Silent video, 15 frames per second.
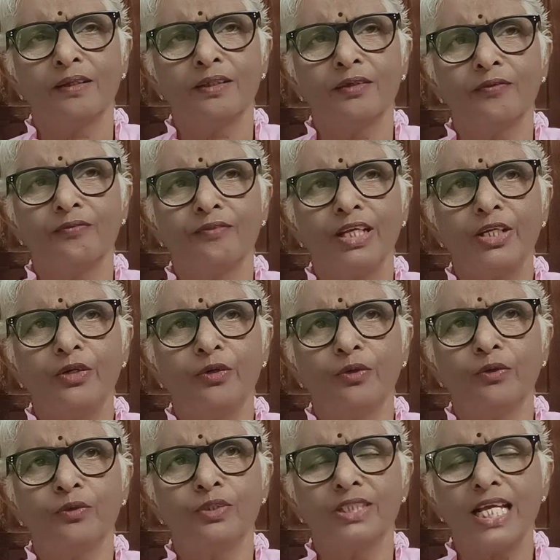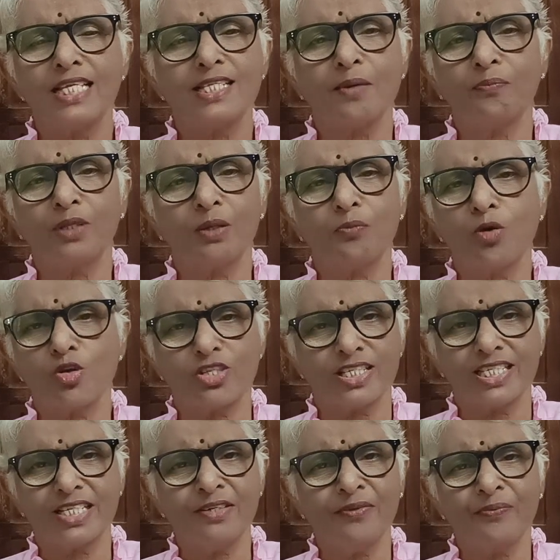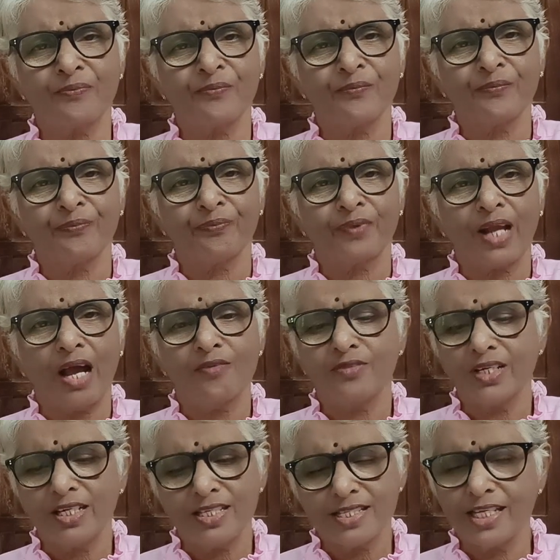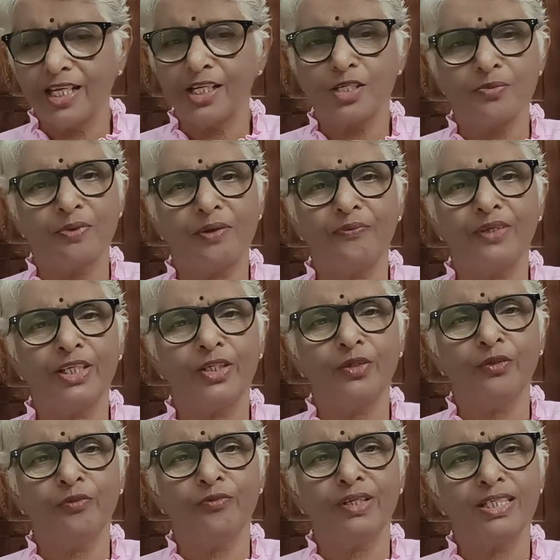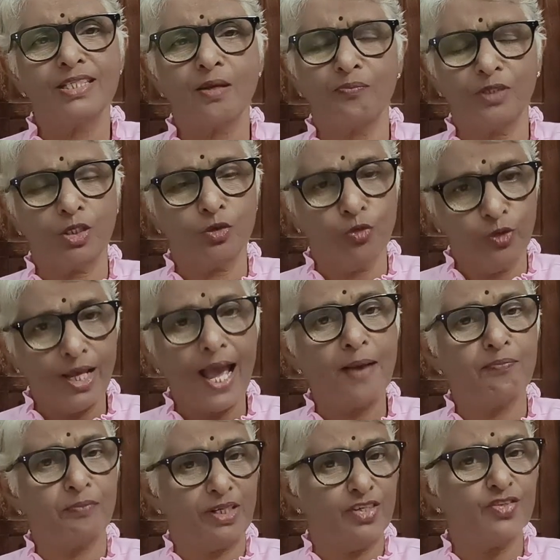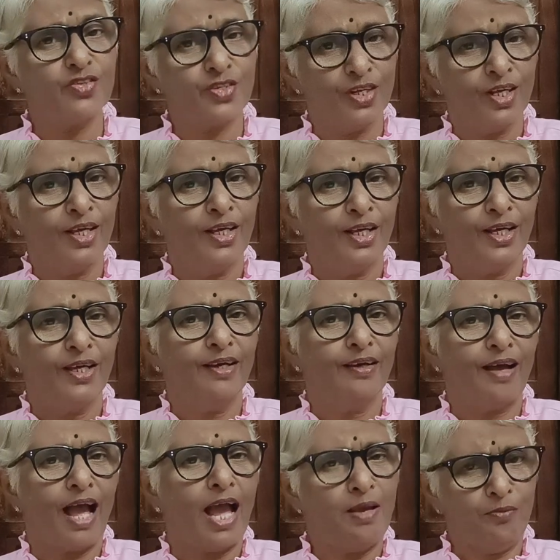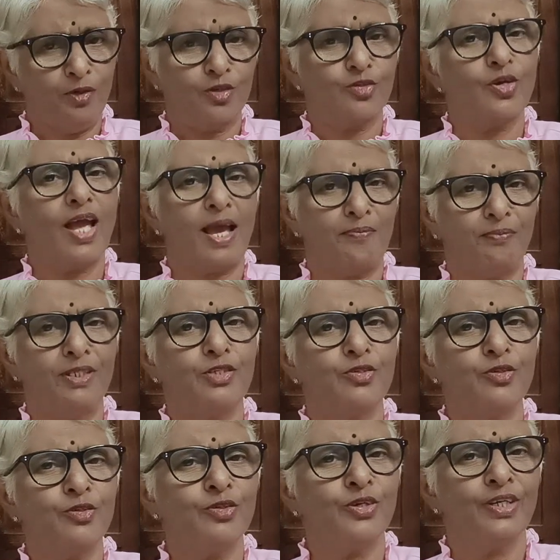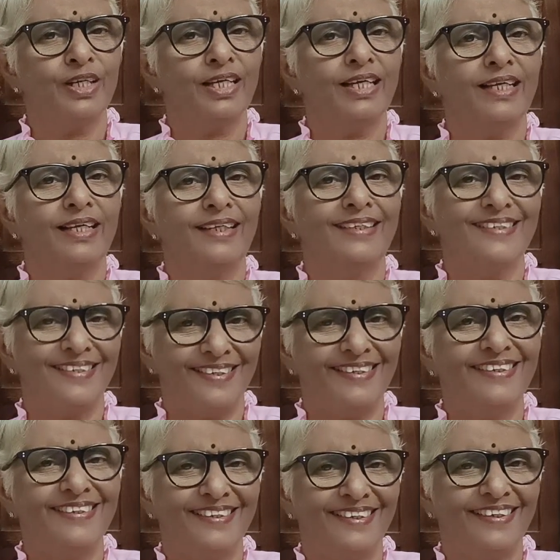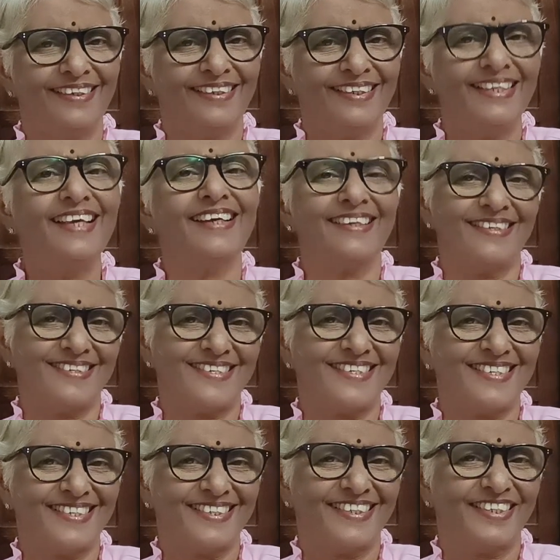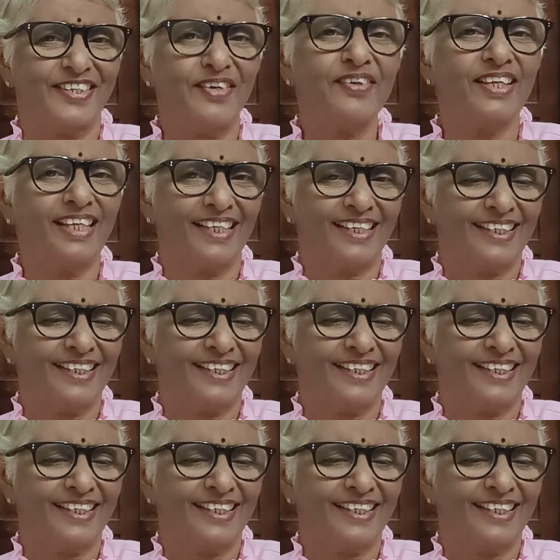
when you say something positive after listening to my video. When something good happens, I'm also happy to hear it. Okay,